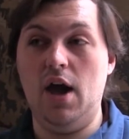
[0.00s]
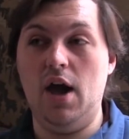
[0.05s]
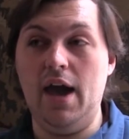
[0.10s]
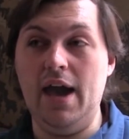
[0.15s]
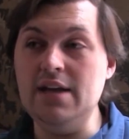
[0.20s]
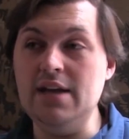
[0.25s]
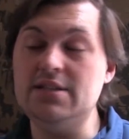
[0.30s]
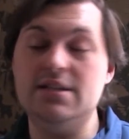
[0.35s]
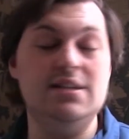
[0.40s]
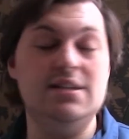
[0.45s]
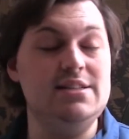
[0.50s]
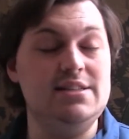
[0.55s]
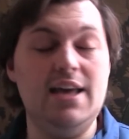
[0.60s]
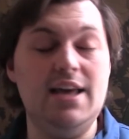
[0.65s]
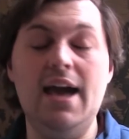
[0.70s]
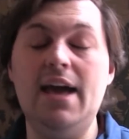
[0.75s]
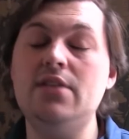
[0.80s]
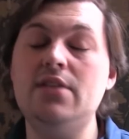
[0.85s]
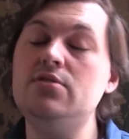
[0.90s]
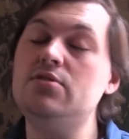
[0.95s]

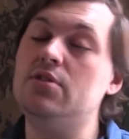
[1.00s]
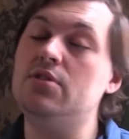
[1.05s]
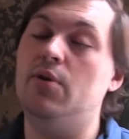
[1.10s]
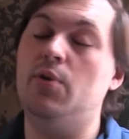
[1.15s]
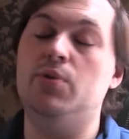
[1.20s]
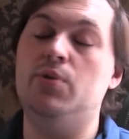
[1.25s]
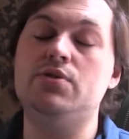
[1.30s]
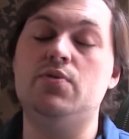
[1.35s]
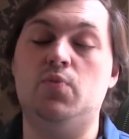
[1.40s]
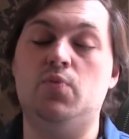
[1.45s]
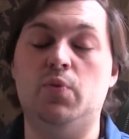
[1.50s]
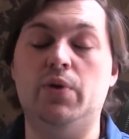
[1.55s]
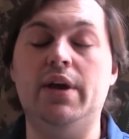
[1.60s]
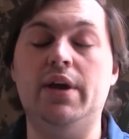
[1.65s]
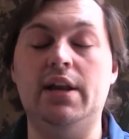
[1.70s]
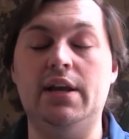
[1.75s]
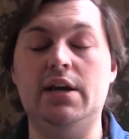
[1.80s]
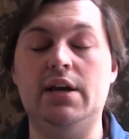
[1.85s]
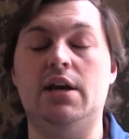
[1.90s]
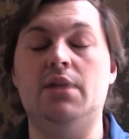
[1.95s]
1810s, though it wasn't
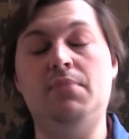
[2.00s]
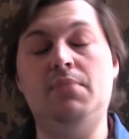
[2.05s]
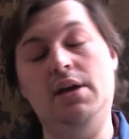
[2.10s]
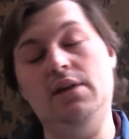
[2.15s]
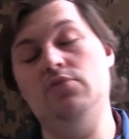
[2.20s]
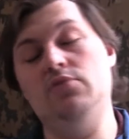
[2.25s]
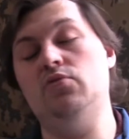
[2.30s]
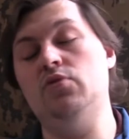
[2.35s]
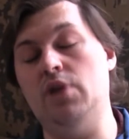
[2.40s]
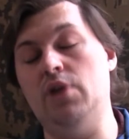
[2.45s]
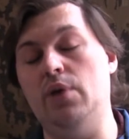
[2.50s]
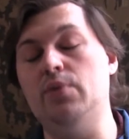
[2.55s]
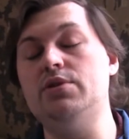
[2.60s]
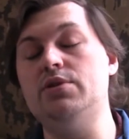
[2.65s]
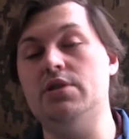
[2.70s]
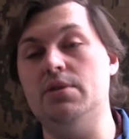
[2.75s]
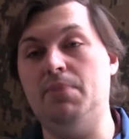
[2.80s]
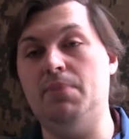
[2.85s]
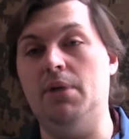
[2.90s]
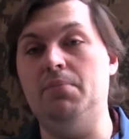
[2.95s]
really kind of made known
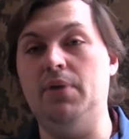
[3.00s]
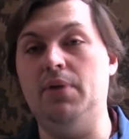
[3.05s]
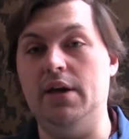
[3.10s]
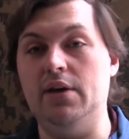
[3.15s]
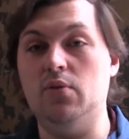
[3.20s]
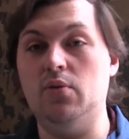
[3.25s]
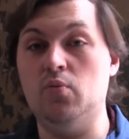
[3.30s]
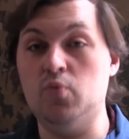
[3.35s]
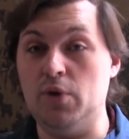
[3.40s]
to the public